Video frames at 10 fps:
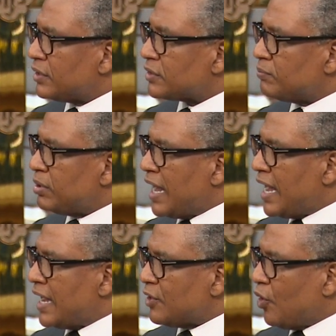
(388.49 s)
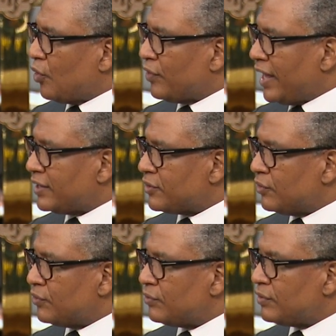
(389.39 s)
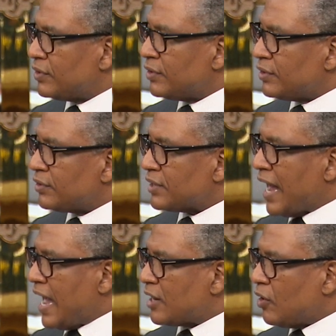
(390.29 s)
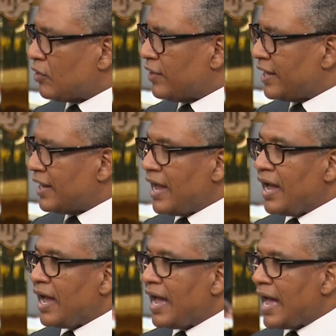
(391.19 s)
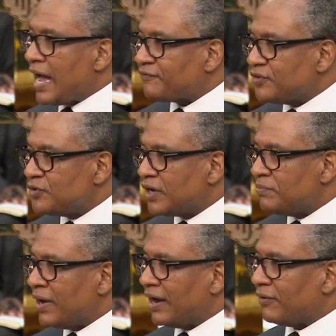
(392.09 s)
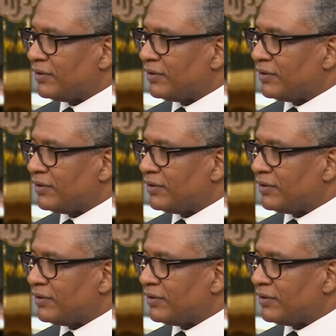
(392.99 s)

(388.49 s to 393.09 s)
to blind all that, though to hide all that after you get married.